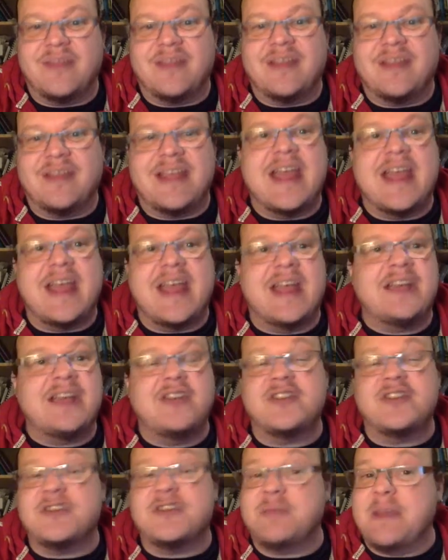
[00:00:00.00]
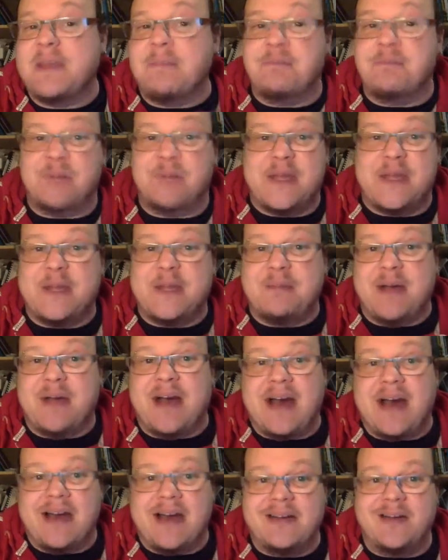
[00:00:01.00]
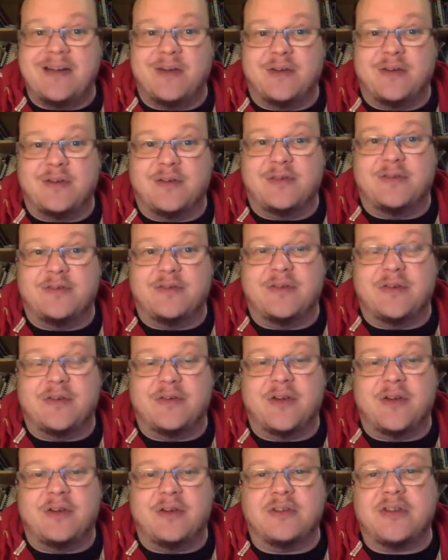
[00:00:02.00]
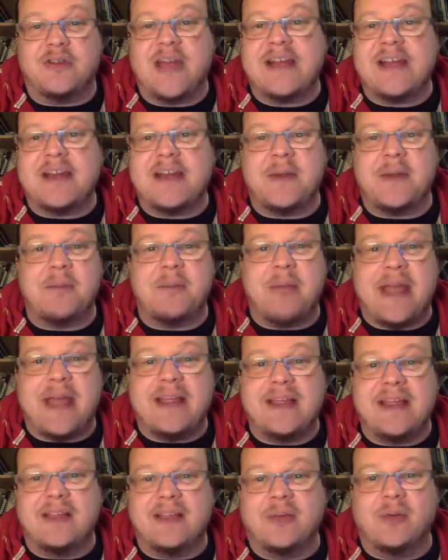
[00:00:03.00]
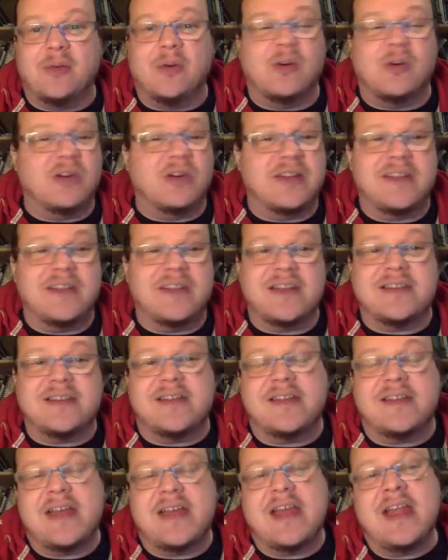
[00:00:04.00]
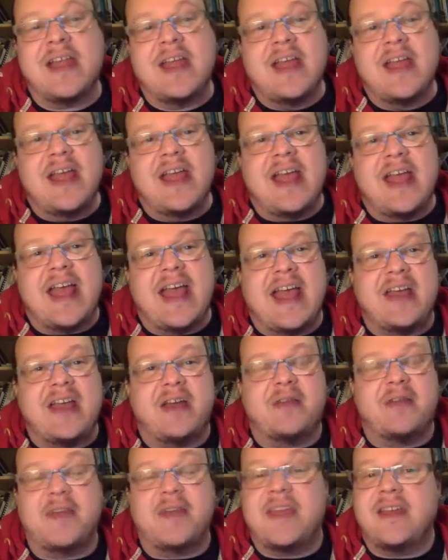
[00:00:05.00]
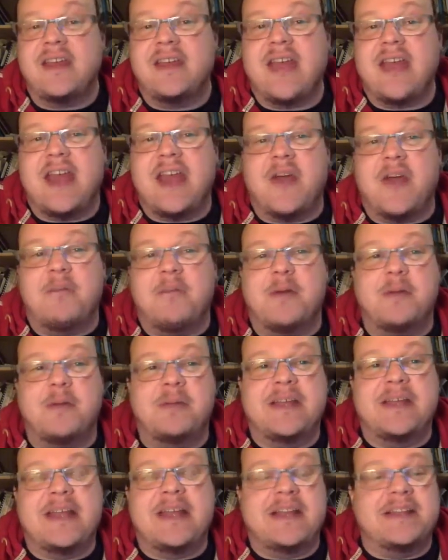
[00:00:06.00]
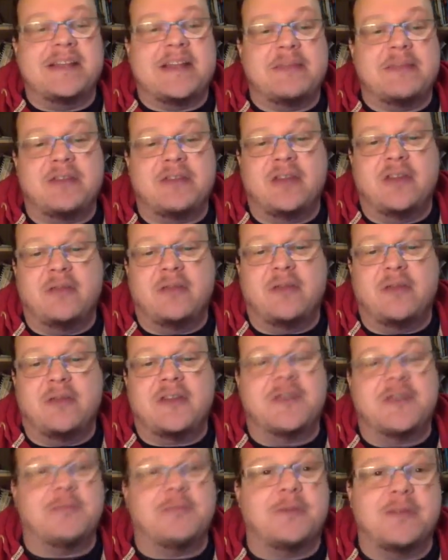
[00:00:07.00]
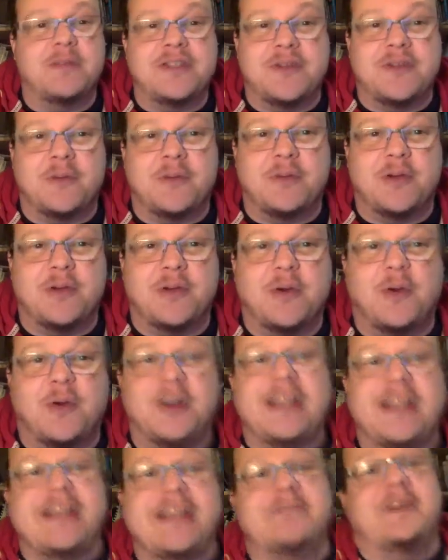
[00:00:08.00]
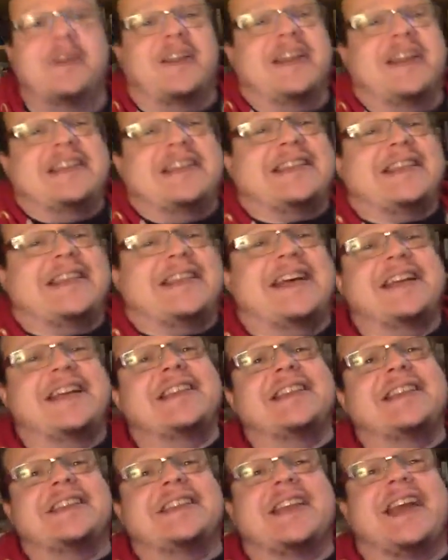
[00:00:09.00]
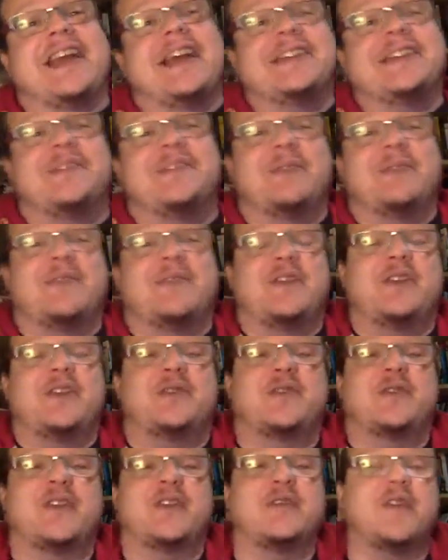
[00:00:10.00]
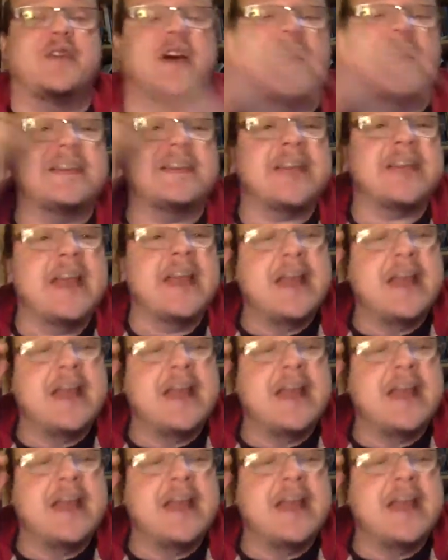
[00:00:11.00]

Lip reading: Yeah, it used to be a big part of contract and banking law and things like that. And I think, and I'm probably getting this absolutely wrong, so I should probably stop recording while I say this in case I'm giving you the wrong advice.